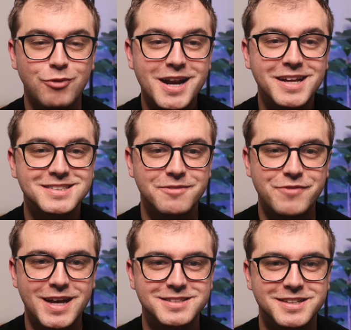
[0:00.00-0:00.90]
Radius
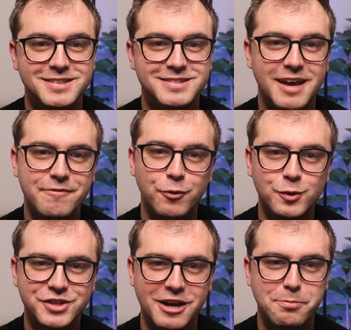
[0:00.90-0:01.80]
investors have
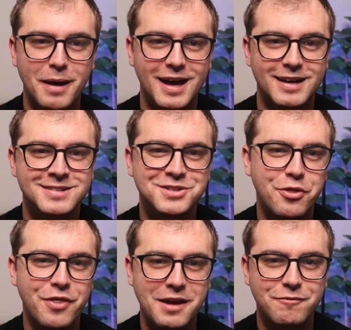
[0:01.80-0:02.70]
Forsyth Barr to
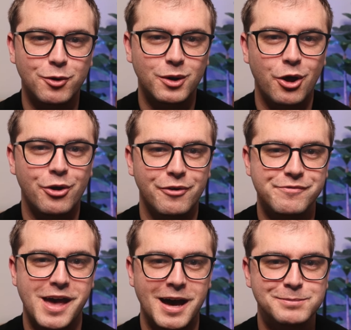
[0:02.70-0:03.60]
thank for a lot of
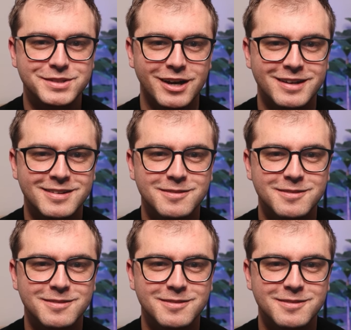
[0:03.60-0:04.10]
their upside.